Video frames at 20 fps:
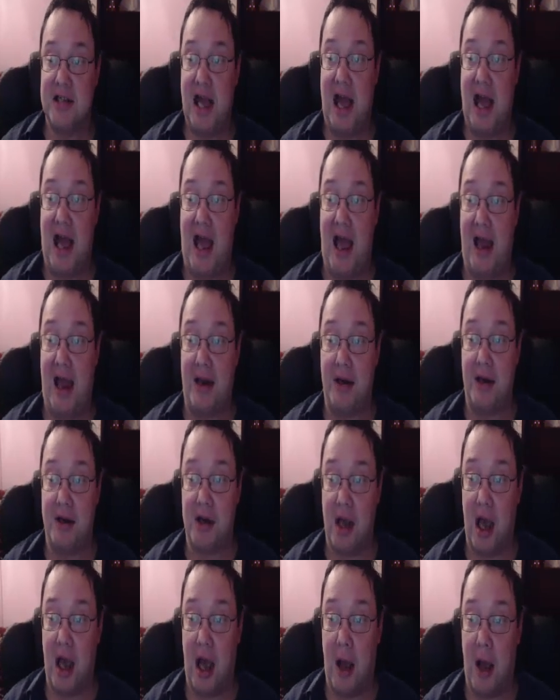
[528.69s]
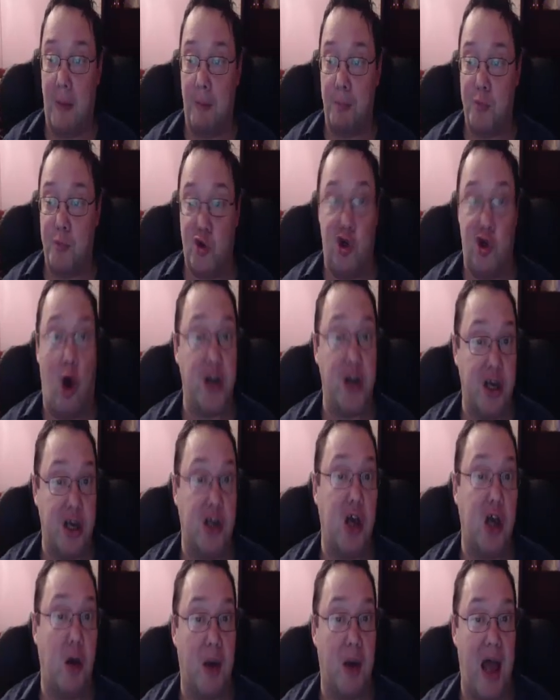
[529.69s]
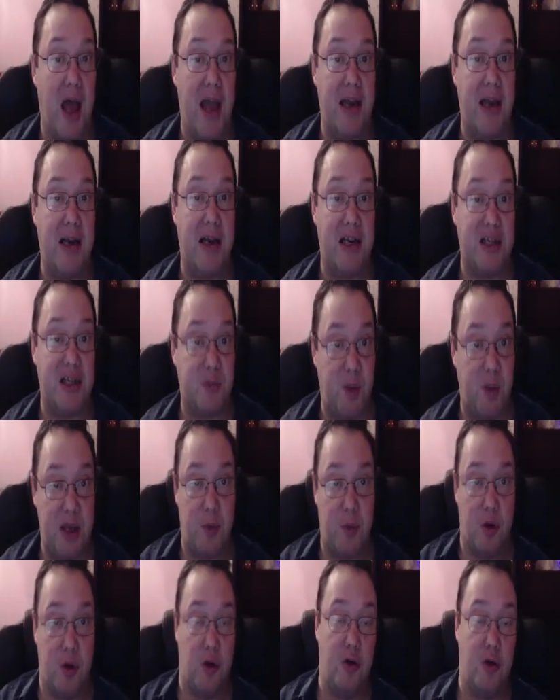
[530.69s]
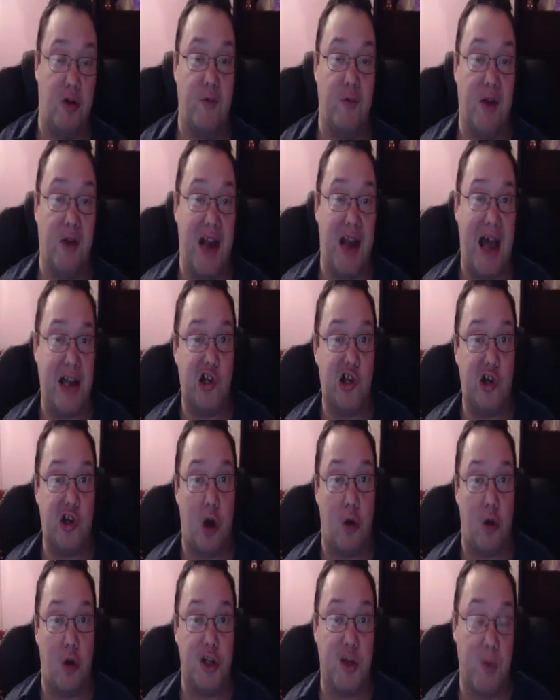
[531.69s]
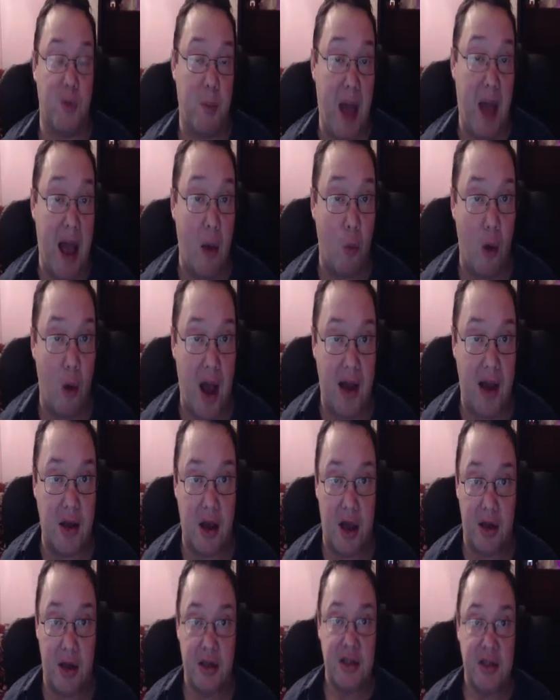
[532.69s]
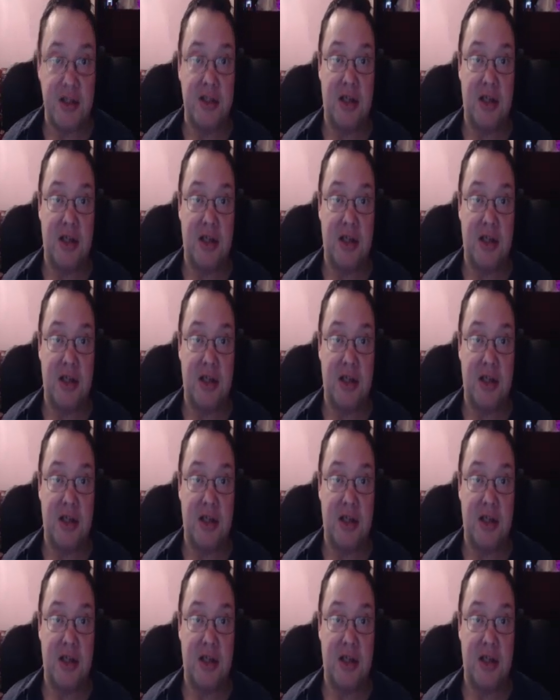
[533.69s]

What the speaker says: and Johnny-come-latelys, people who have latched onto the bandwagon